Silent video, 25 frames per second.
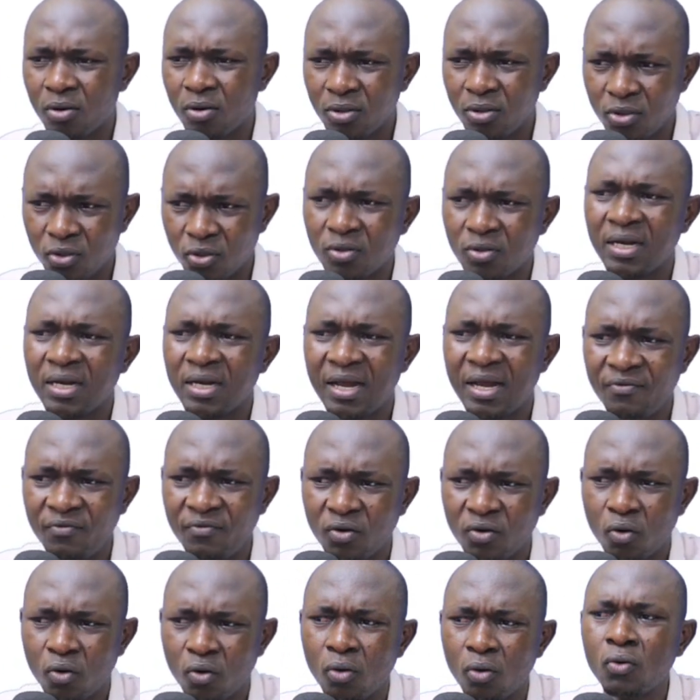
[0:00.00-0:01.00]

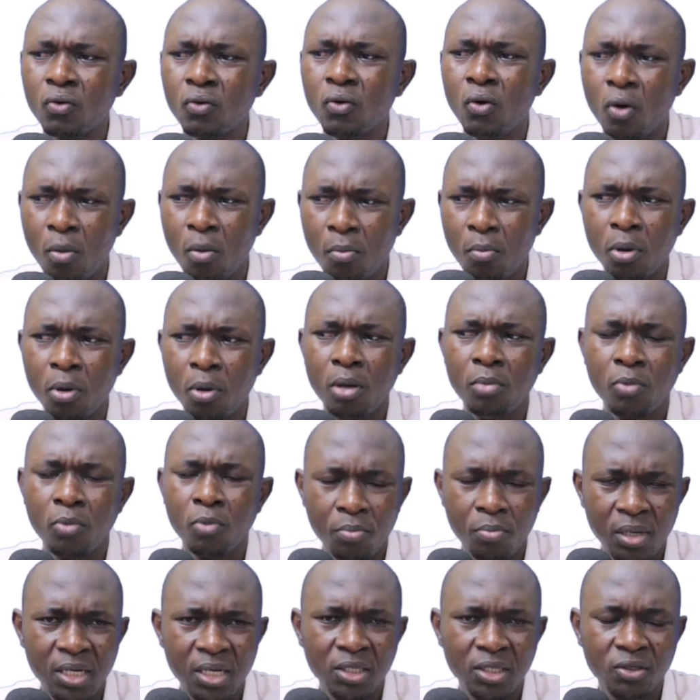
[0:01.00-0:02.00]
geographical global
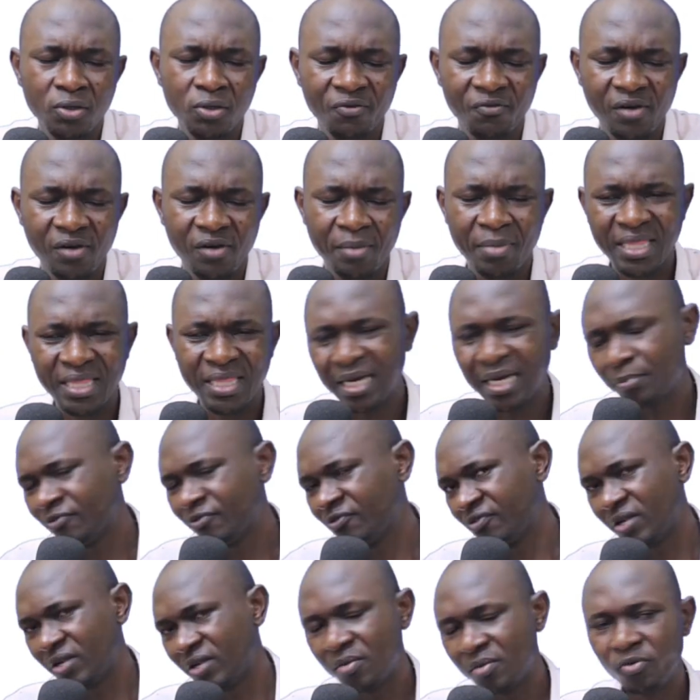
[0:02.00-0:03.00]
mobility of labor, that
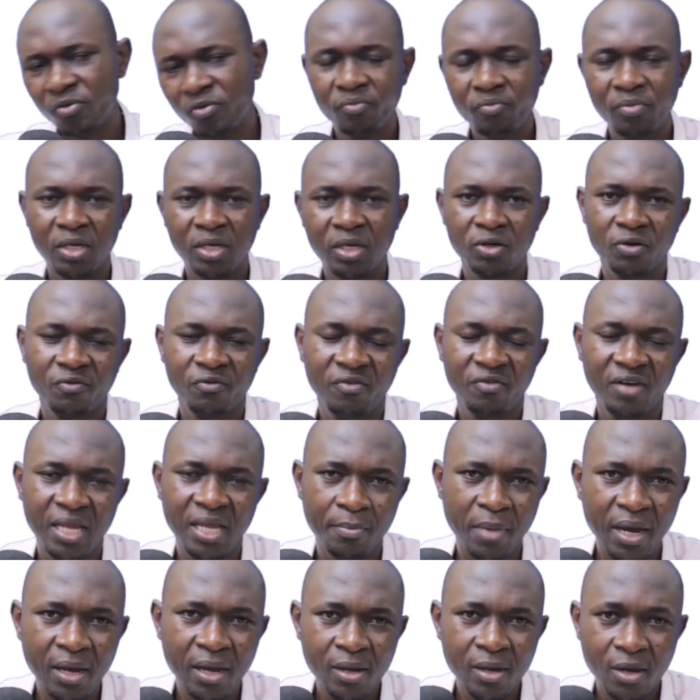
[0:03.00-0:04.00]
free movement of
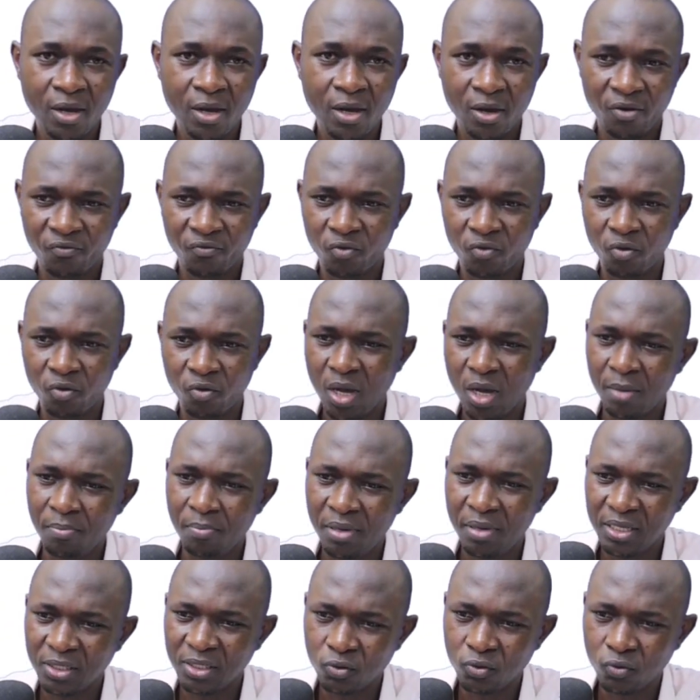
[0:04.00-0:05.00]
labor from one
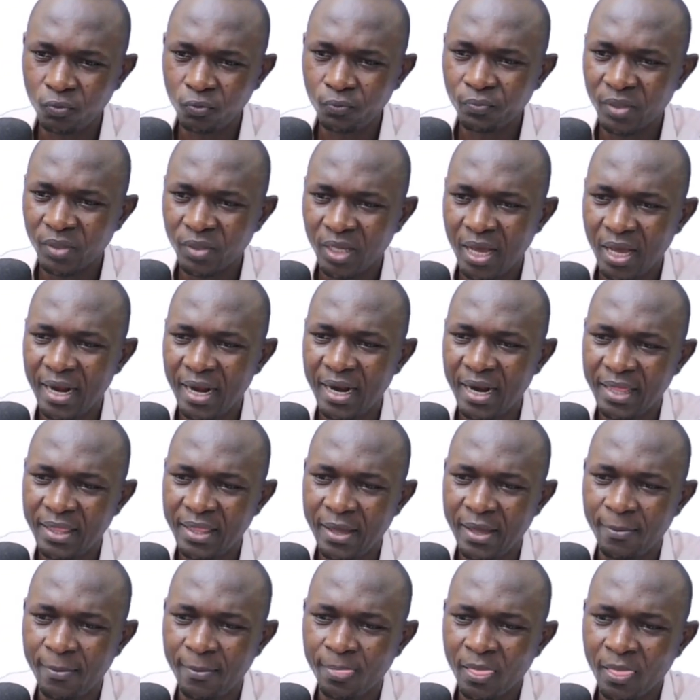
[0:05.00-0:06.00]
place to another?
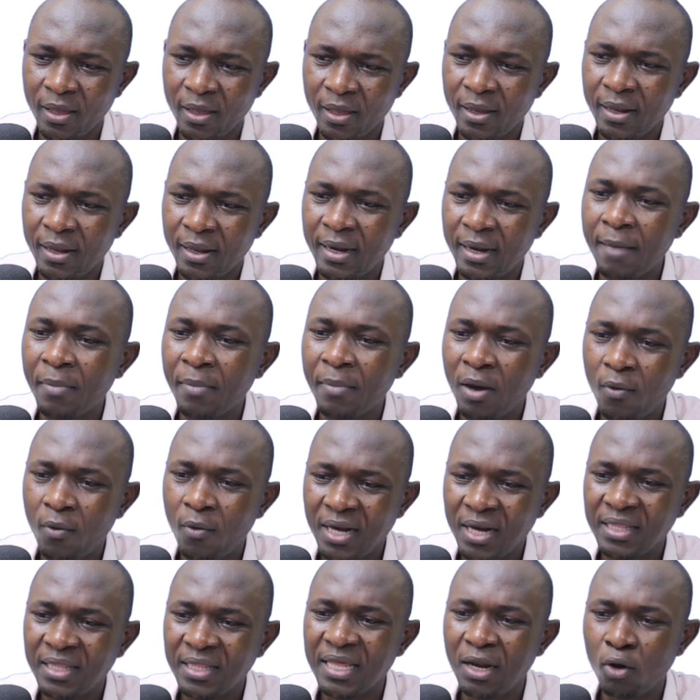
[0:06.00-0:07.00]
Number
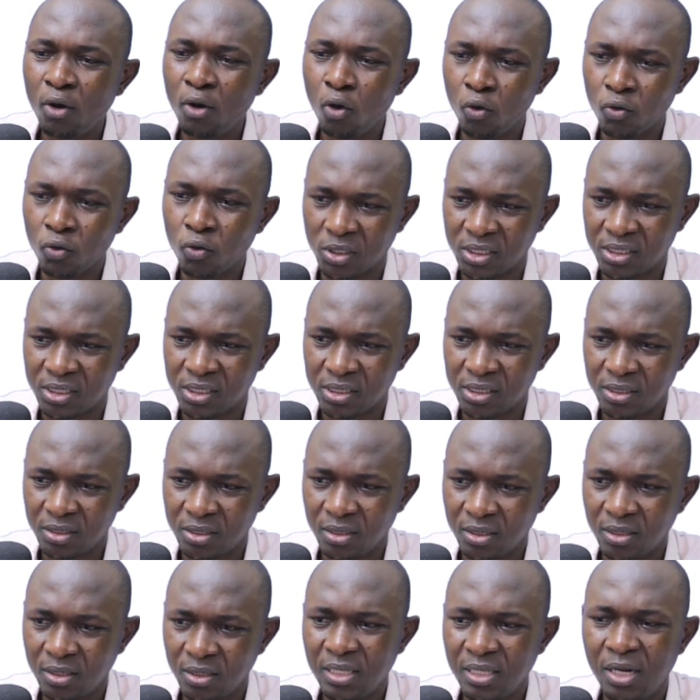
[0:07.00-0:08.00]
one, the laws.
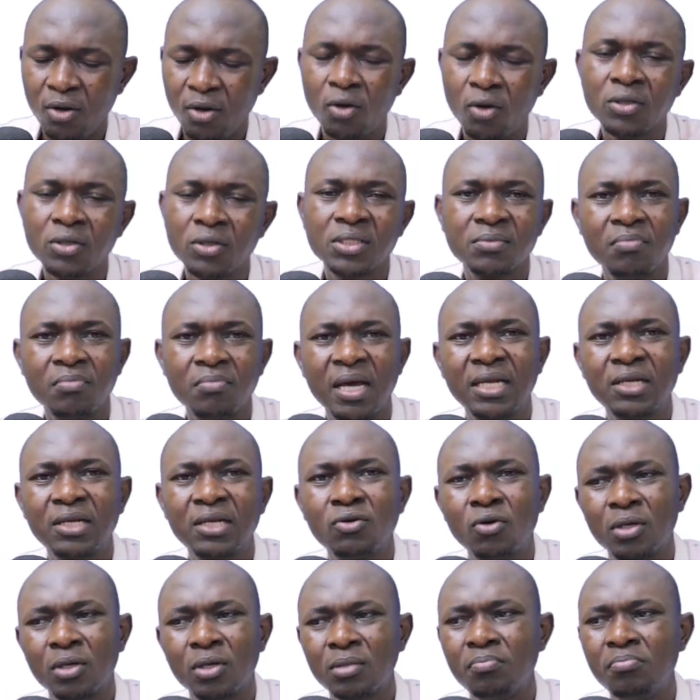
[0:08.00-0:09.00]
The laws might
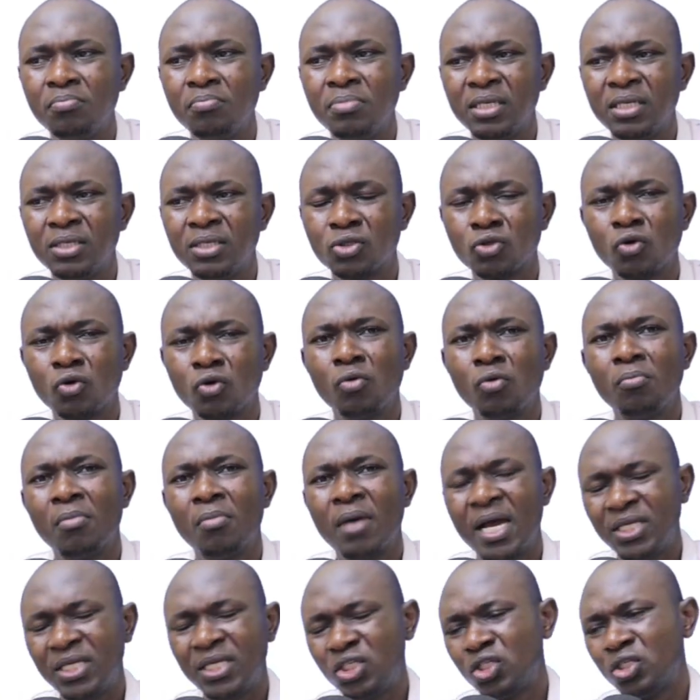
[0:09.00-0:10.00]
not be so
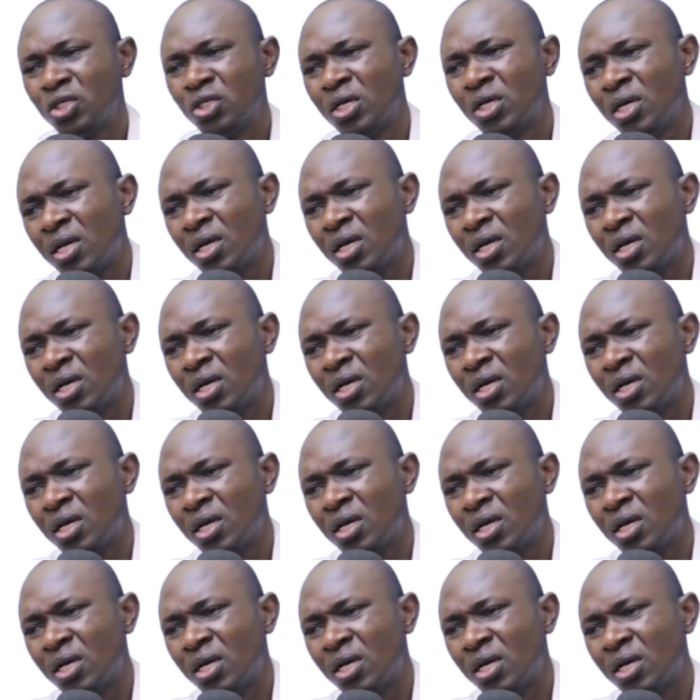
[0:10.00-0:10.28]
much